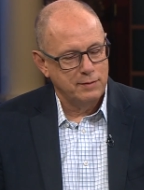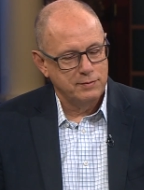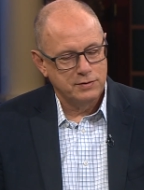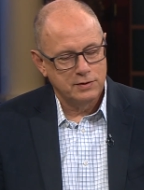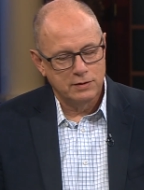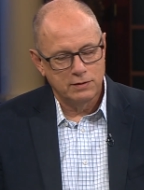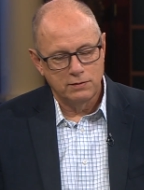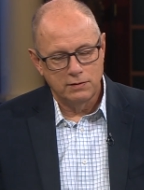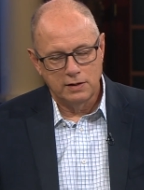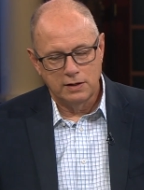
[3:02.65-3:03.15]

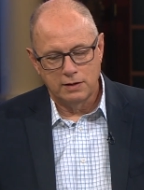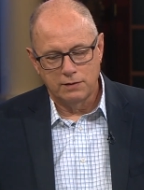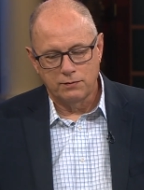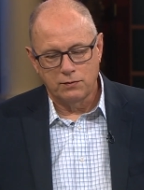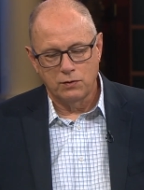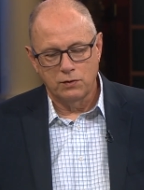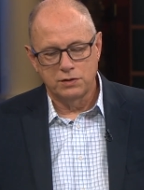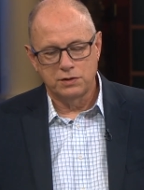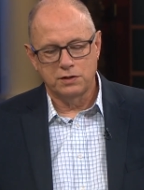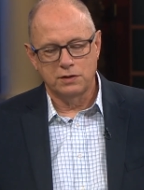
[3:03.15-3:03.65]
Absolutely. And of
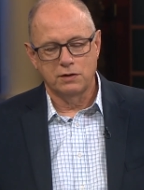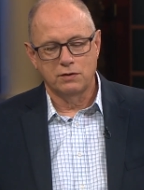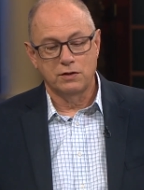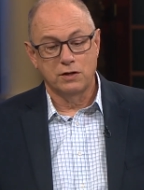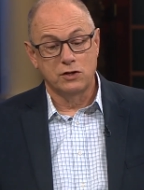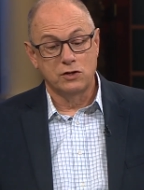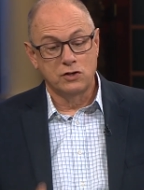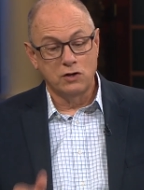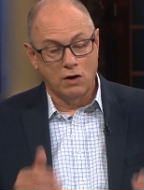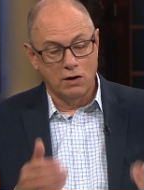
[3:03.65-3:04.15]
course, you know,
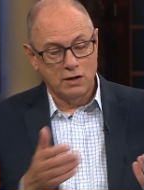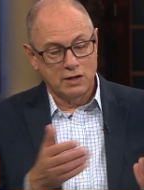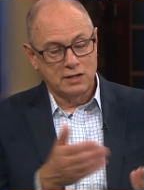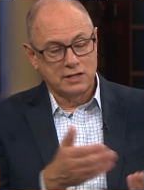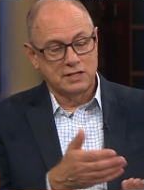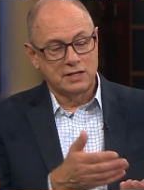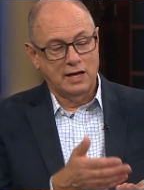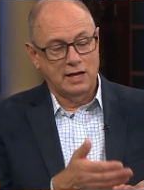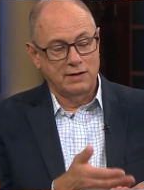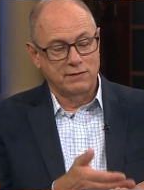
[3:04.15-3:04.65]
the dark
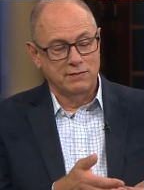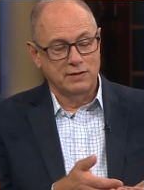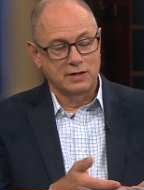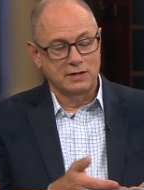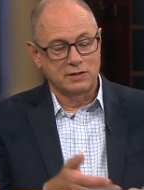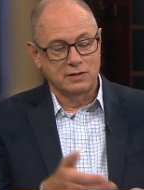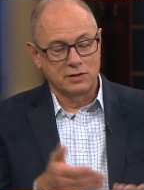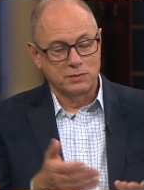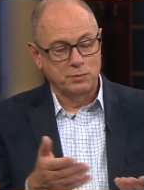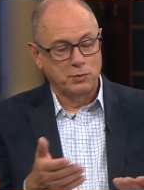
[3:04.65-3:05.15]
side of
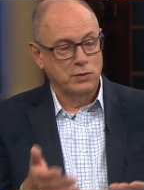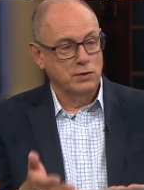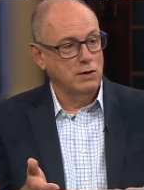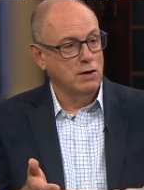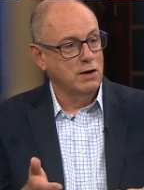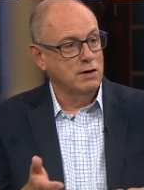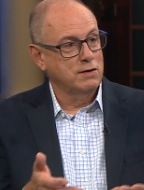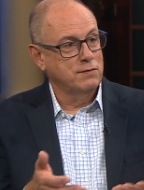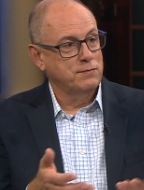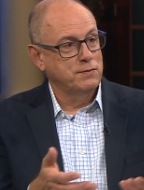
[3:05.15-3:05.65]
this is
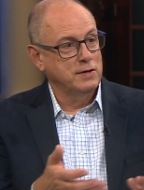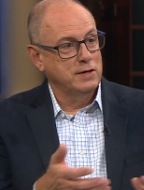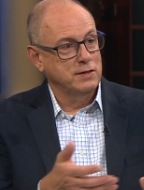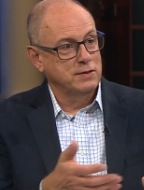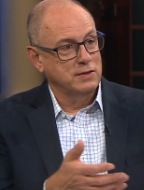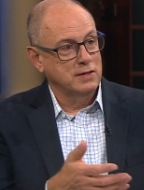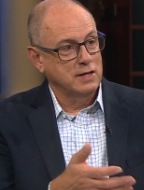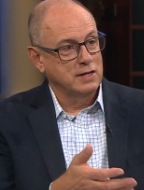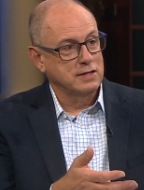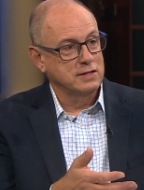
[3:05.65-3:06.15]
pornography
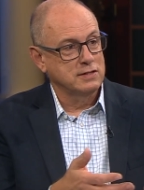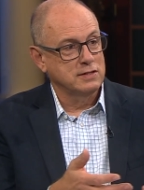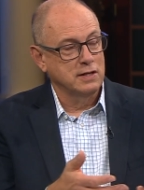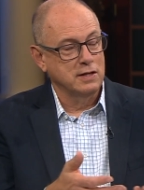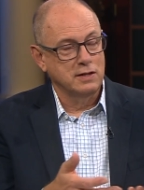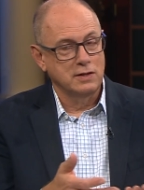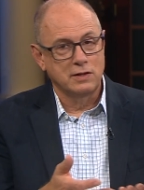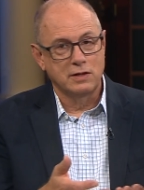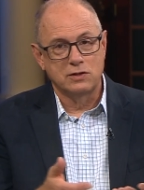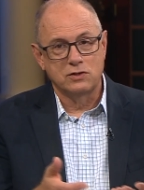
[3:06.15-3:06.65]
and things
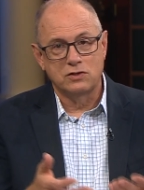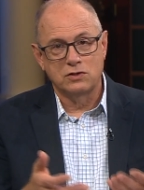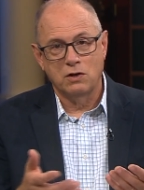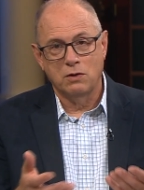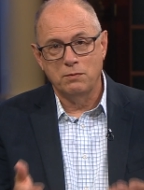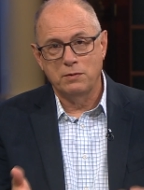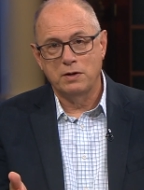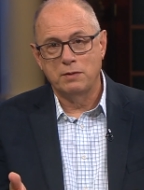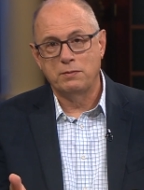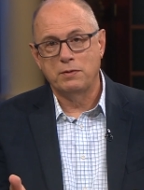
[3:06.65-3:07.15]
that, that
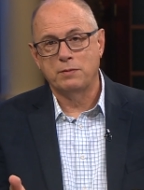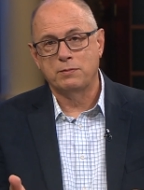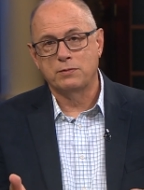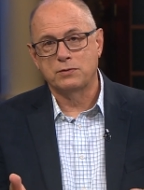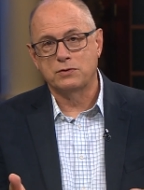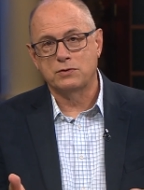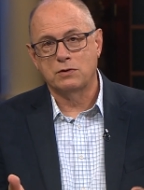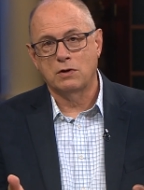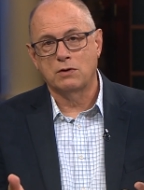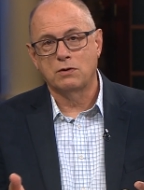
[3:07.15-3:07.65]
so many
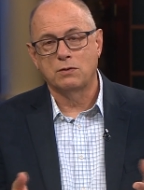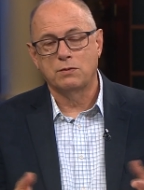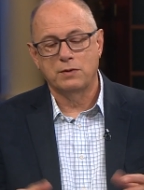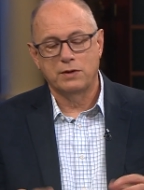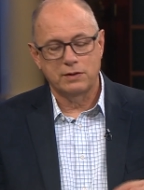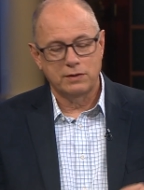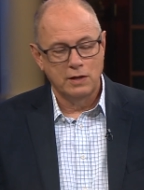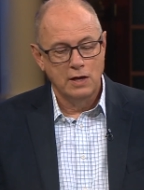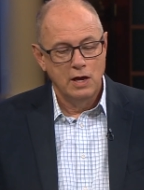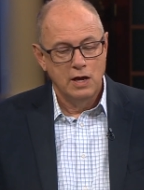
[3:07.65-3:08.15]
people struggle
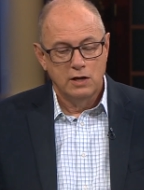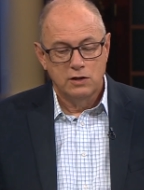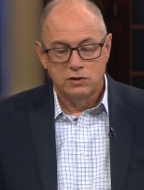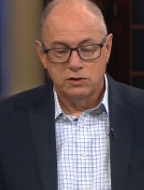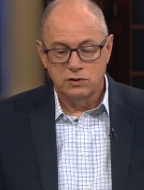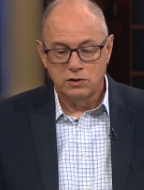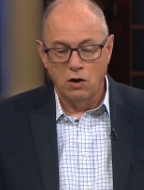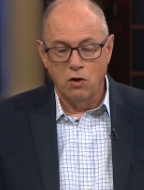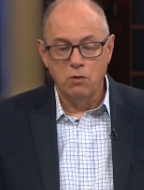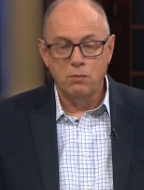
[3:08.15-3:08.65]
with,
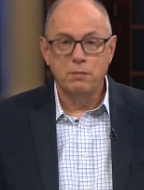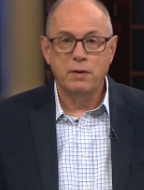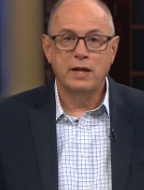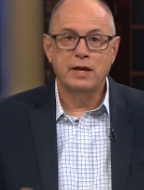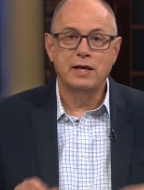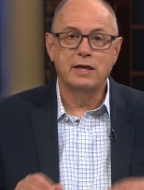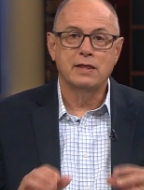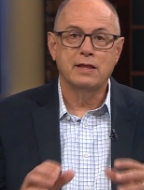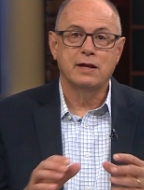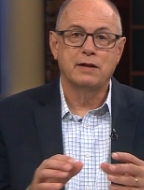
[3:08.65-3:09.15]
so
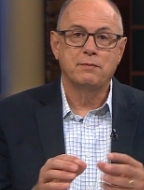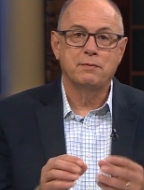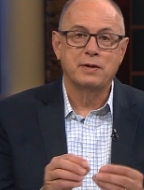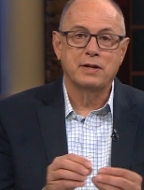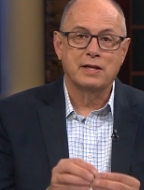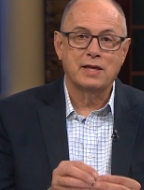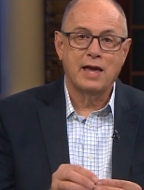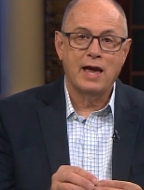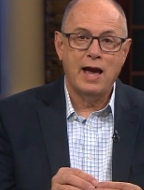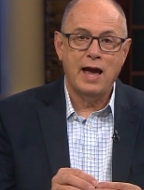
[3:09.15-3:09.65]
many that have
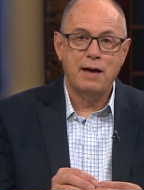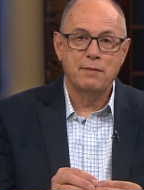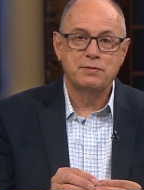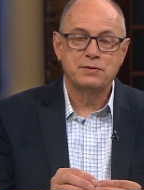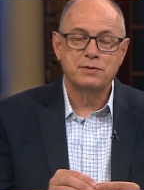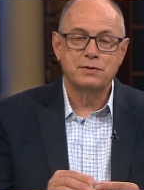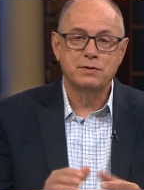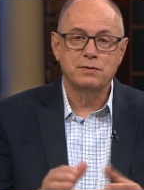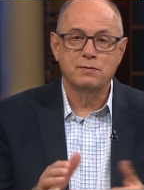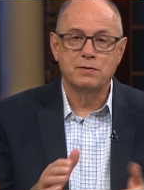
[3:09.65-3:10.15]
been
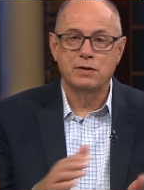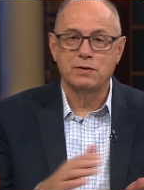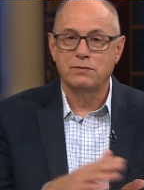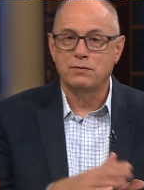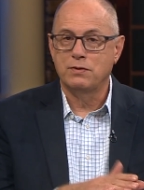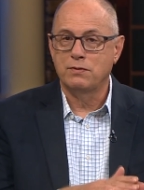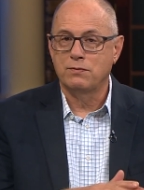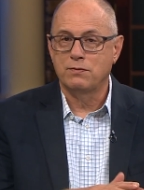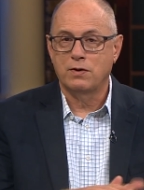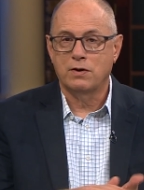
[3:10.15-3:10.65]
captured. We,
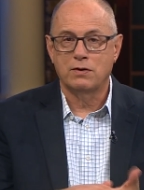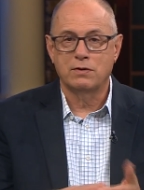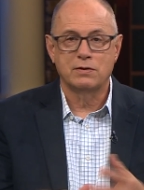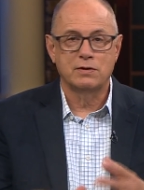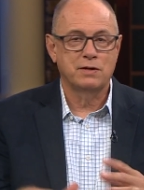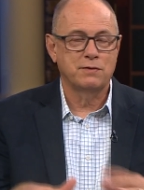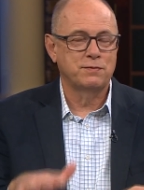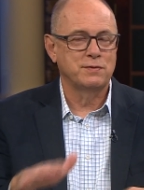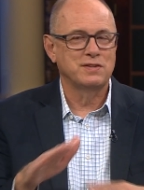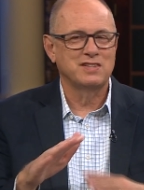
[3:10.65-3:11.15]
we've
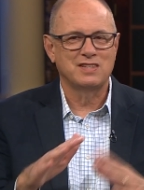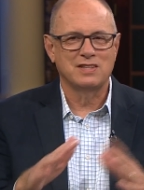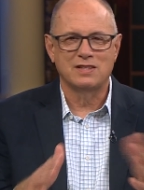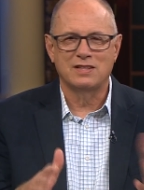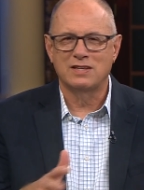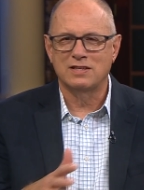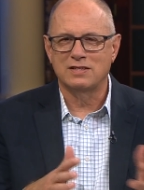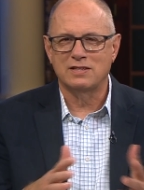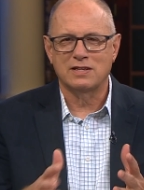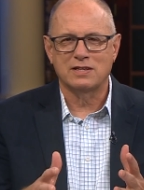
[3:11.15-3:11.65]
heard different
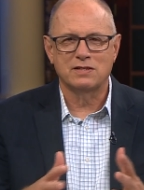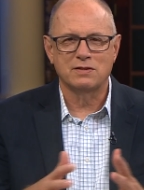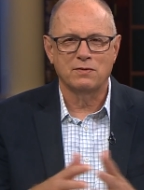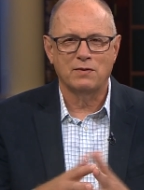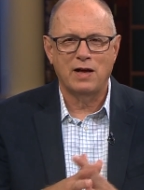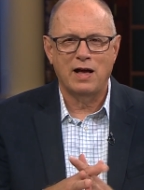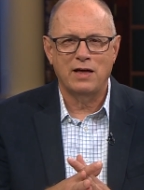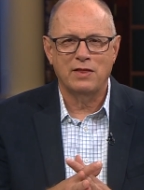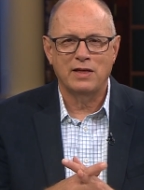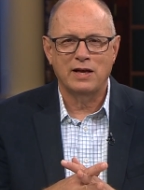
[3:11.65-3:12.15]
statistics
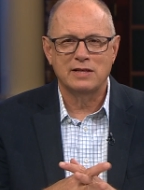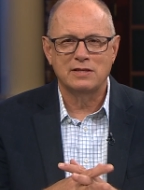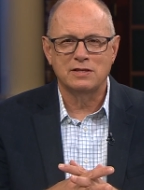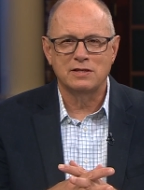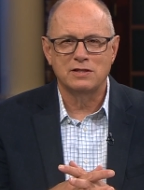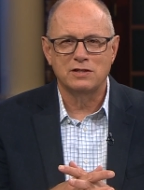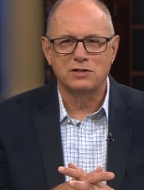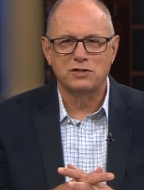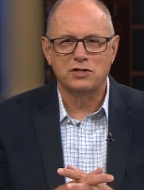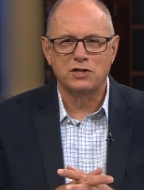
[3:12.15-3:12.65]
of how that's
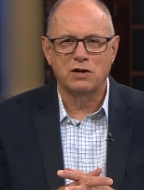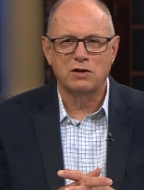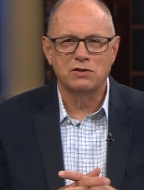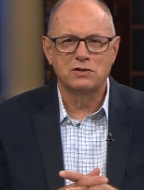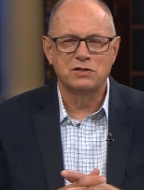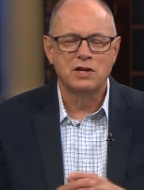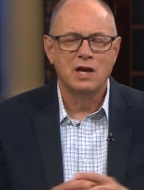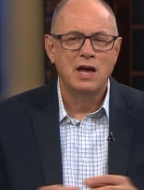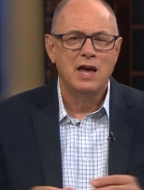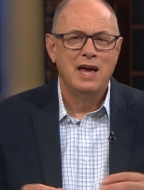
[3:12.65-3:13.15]
in the
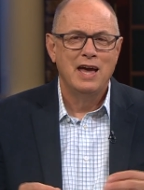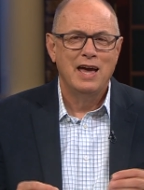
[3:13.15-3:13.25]
church.